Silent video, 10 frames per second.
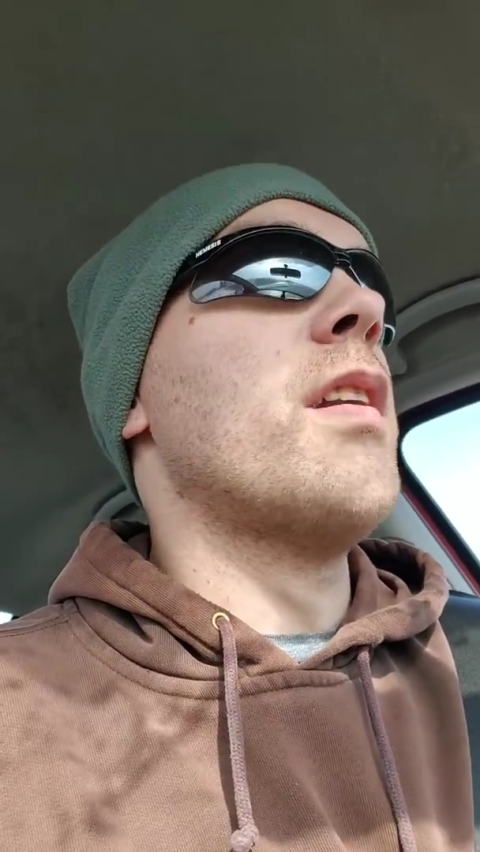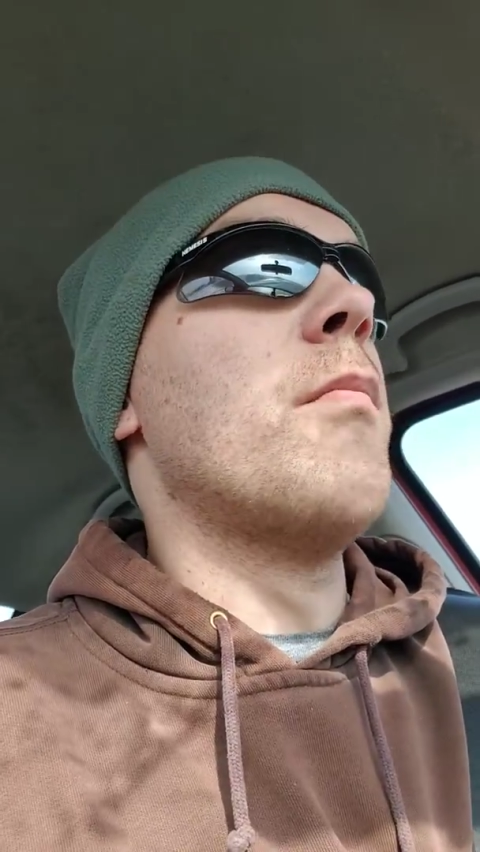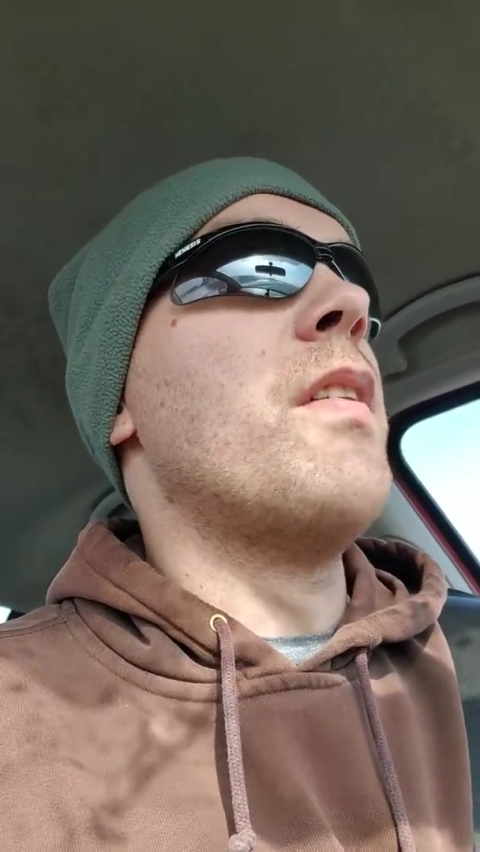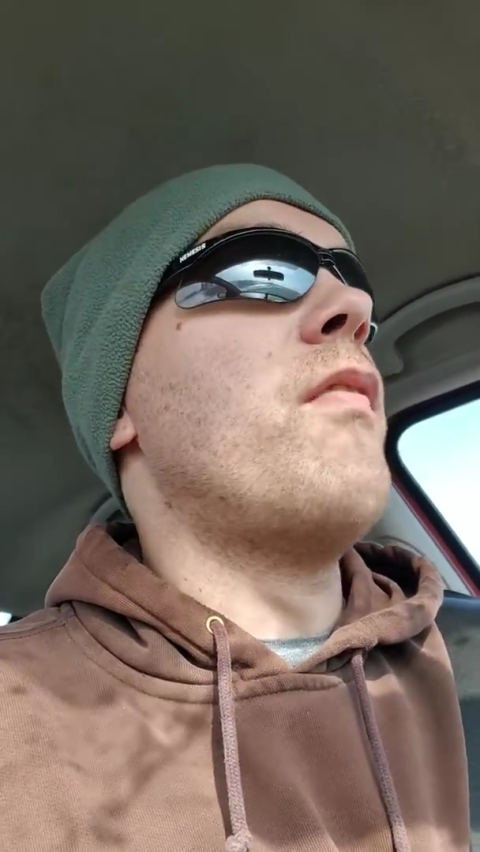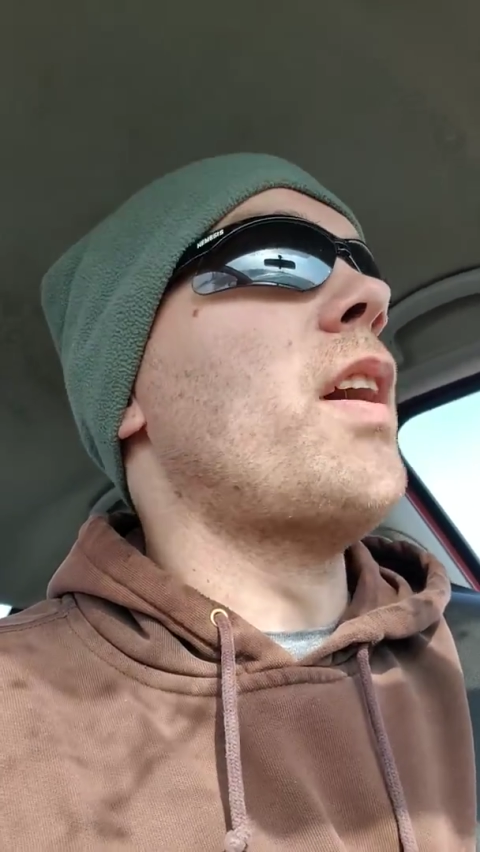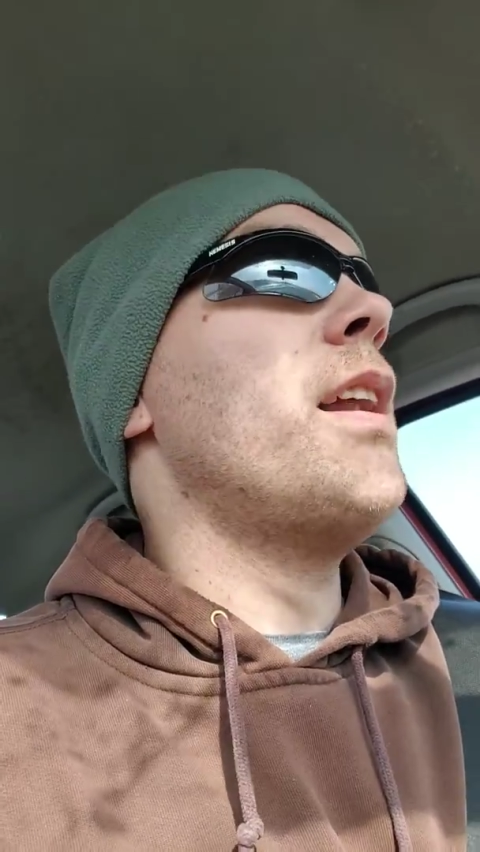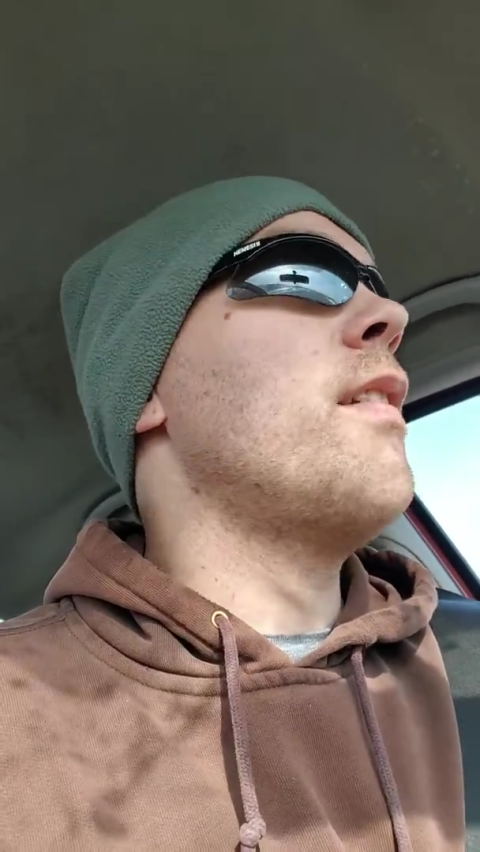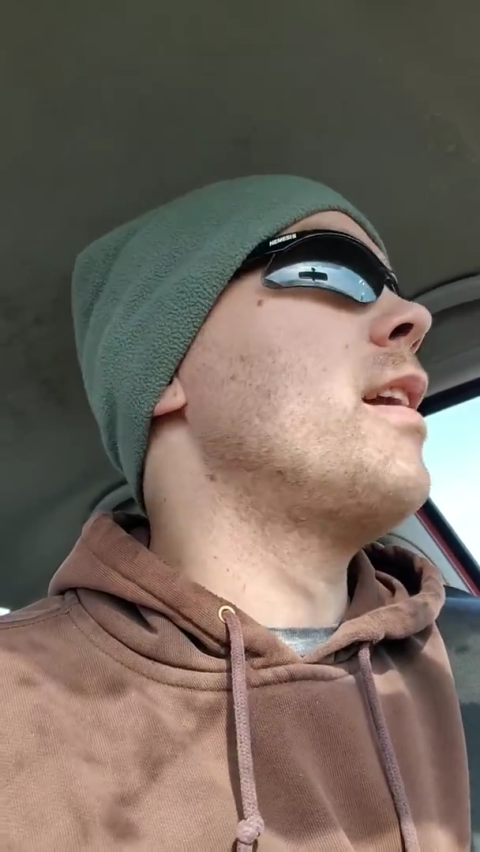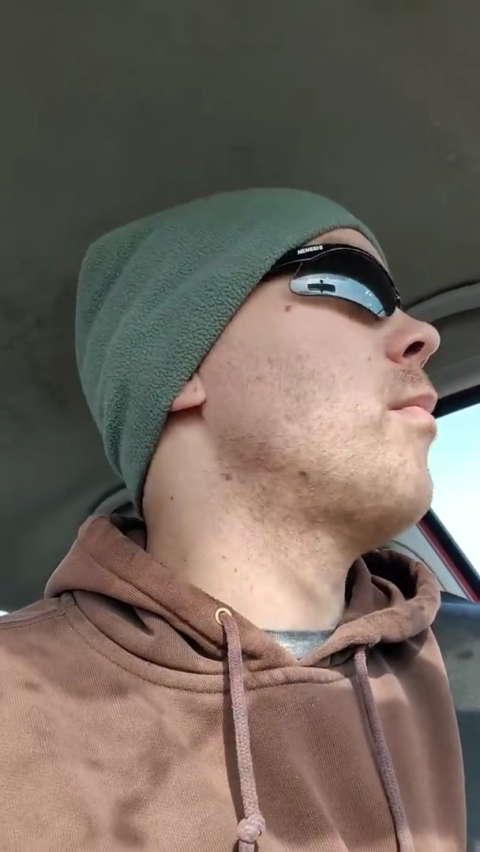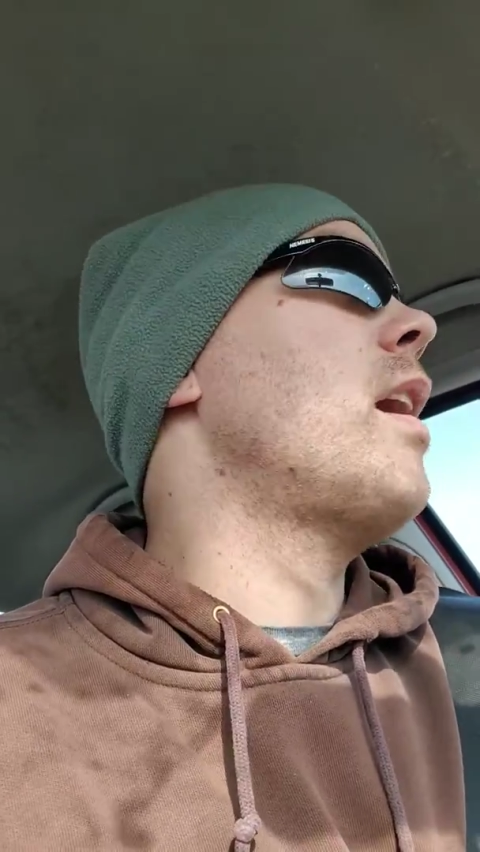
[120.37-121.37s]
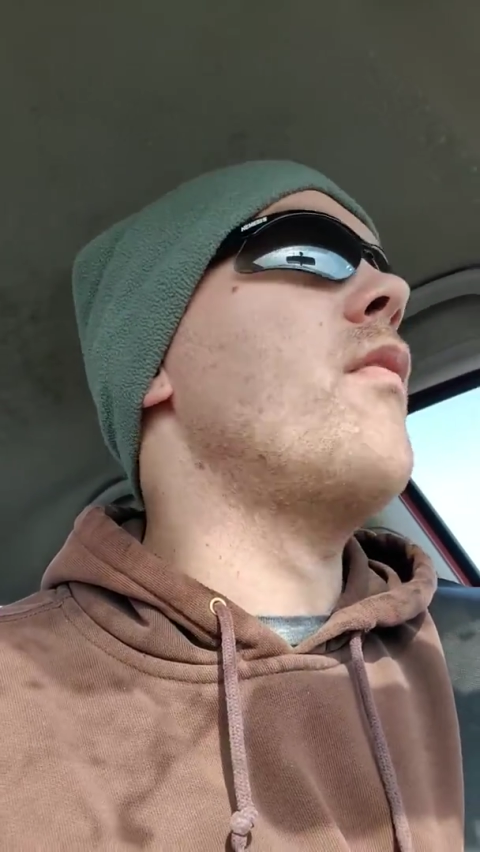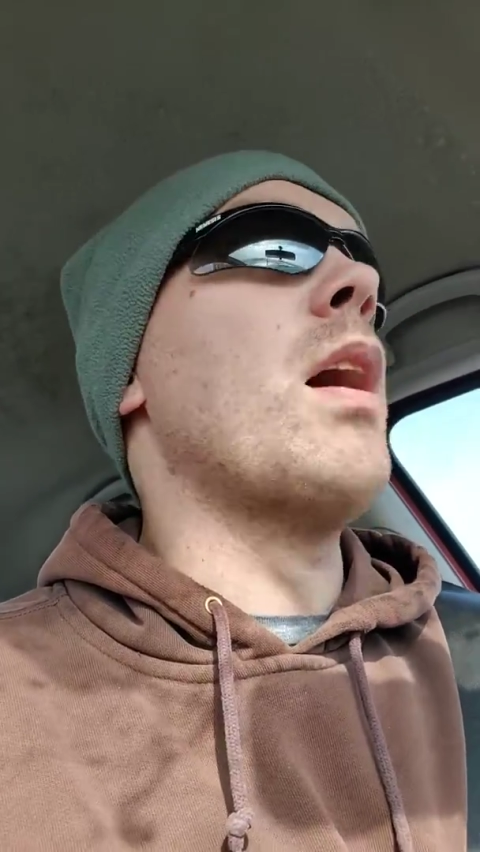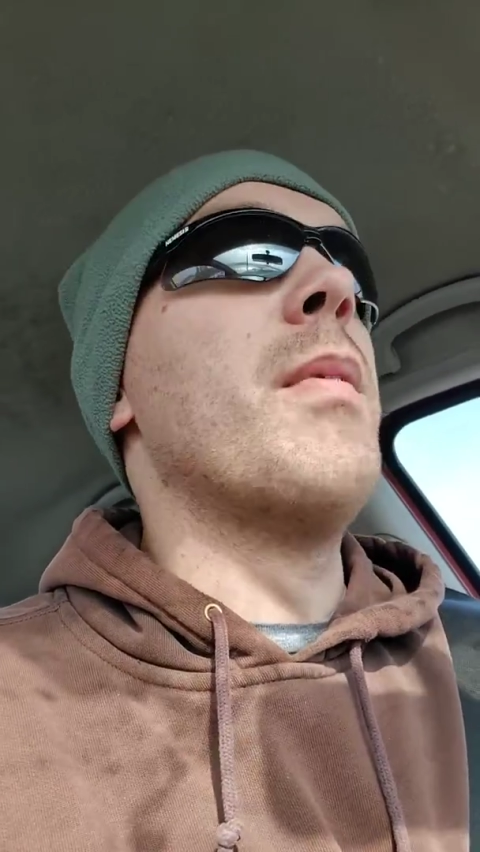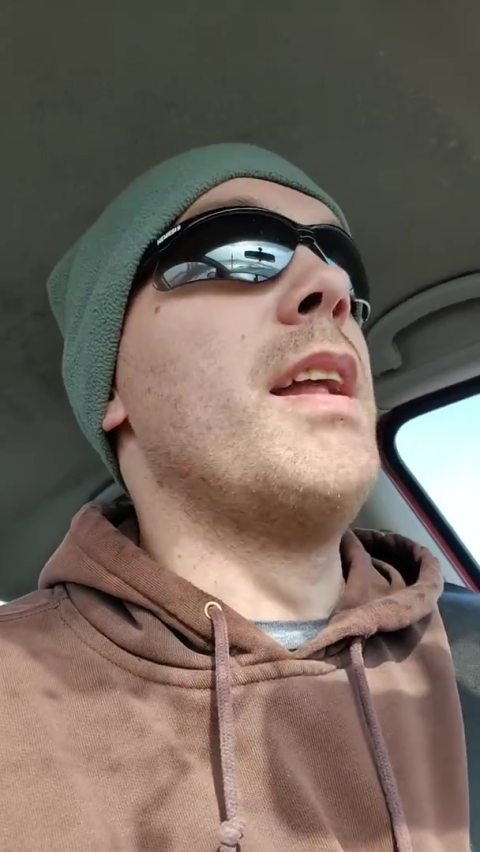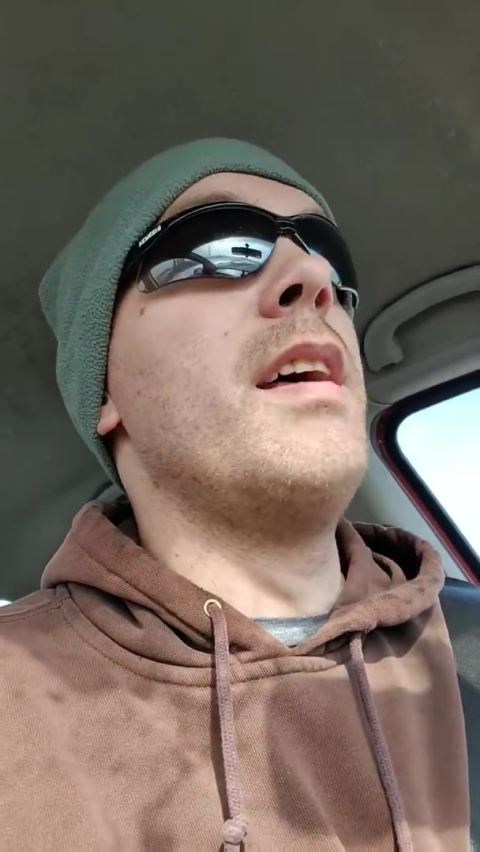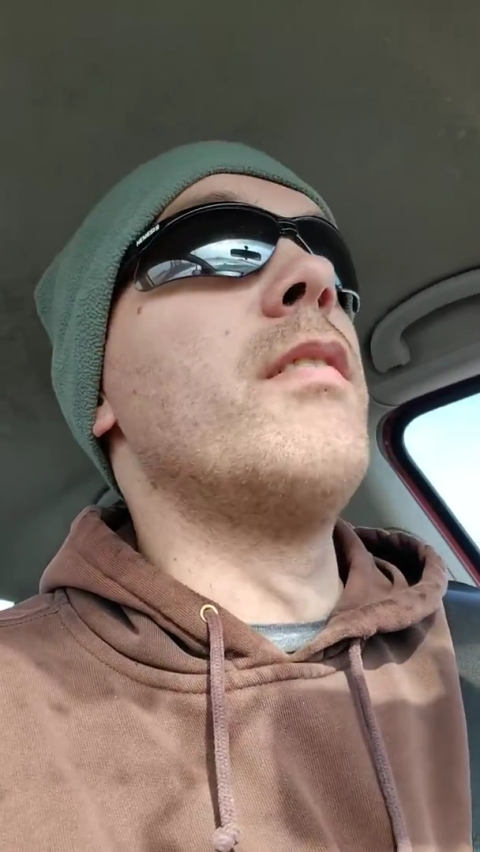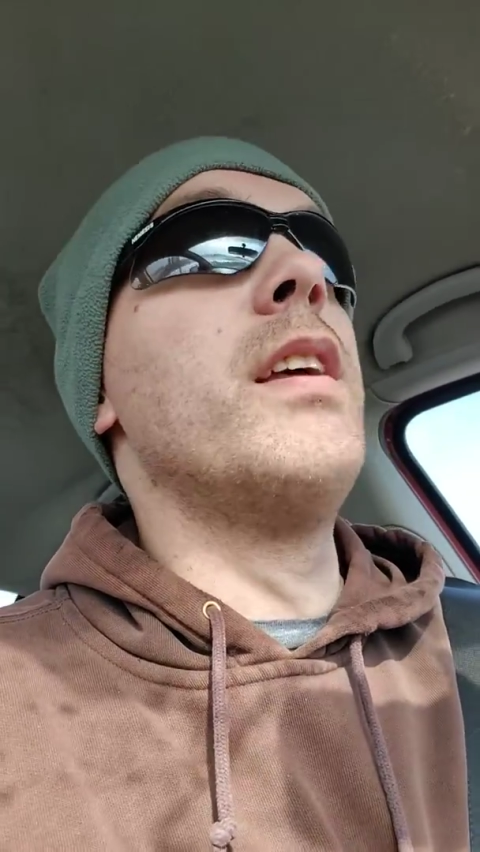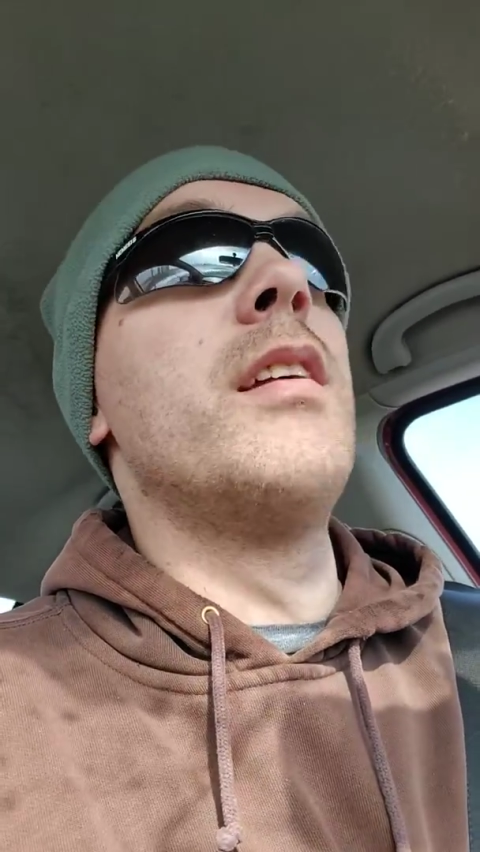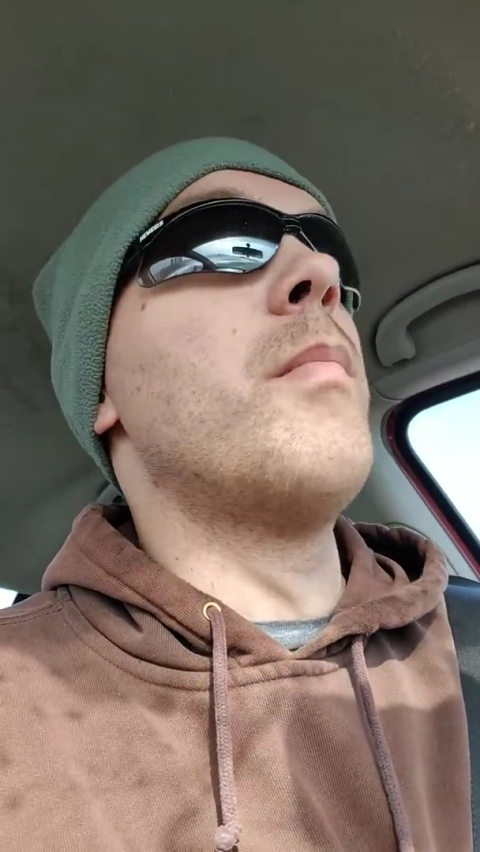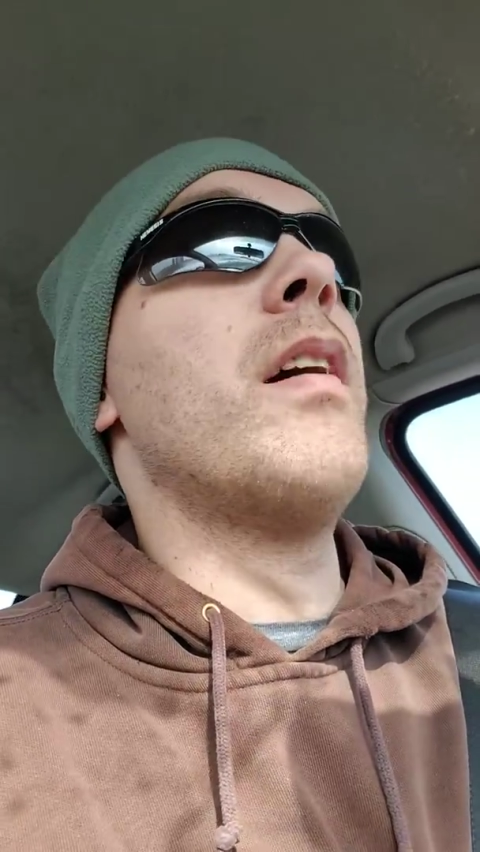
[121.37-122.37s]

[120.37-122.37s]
and I've been fighting that in my. I'm an alien in my